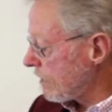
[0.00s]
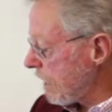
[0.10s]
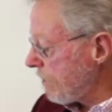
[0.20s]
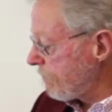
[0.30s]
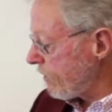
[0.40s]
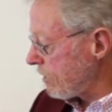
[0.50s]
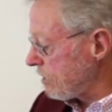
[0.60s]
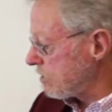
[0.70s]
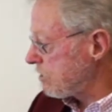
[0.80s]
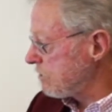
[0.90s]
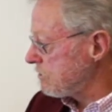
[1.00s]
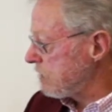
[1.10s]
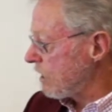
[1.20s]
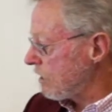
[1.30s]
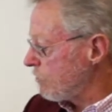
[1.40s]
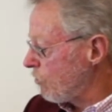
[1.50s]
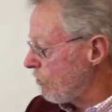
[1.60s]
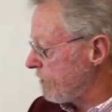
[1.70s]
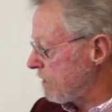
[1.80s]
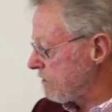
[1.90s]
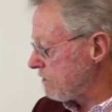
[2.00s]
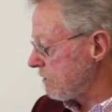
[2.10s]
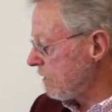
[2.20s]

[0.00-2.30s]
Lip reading: camphor is gently warming,